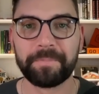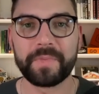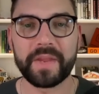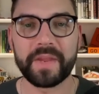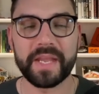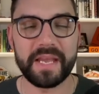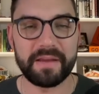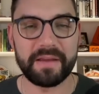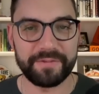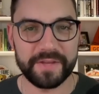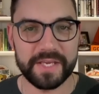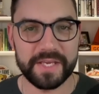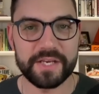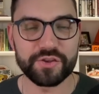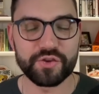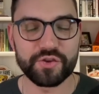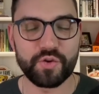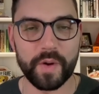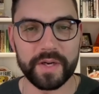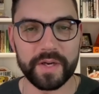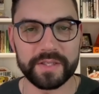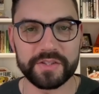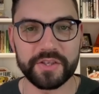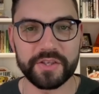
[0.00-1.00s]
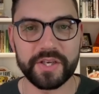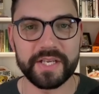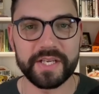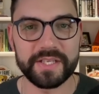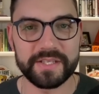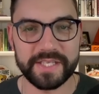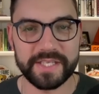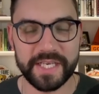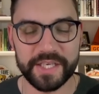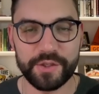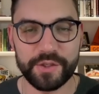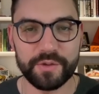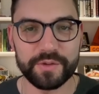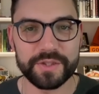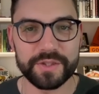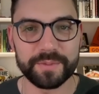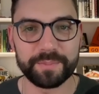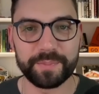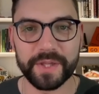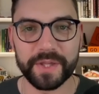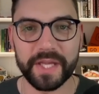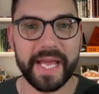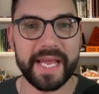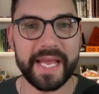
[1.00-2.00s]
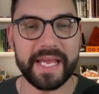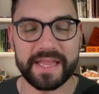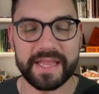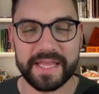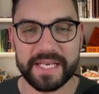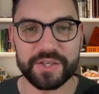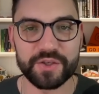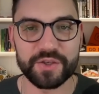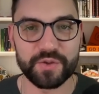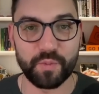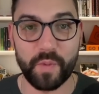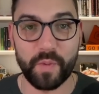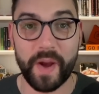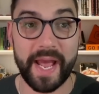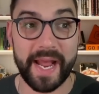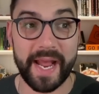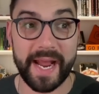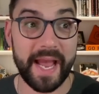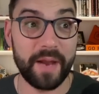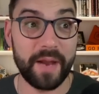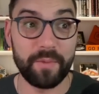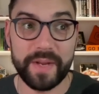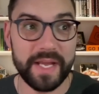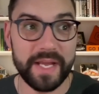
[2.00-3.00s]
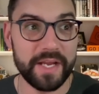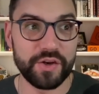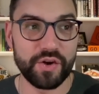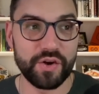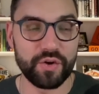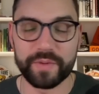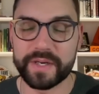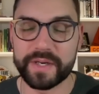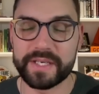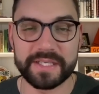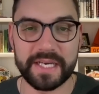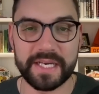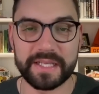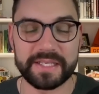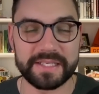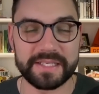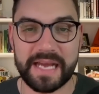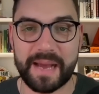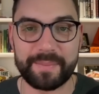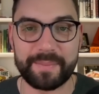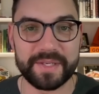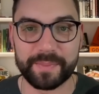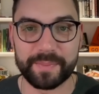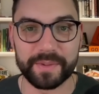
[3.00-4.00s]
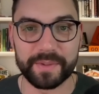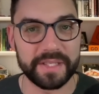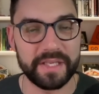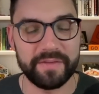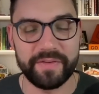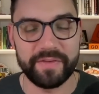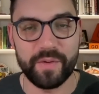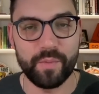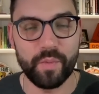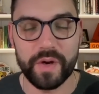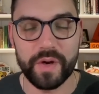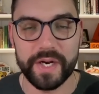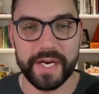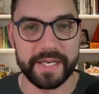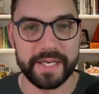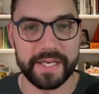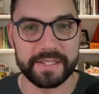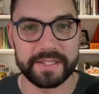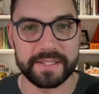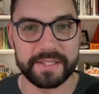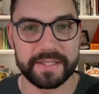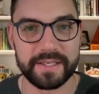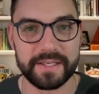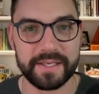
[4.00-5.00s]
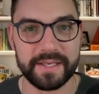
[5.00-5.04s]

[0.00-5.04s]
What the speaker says: If he is going to continue to play this way, and we had no reason at the time to believe he wouldn't,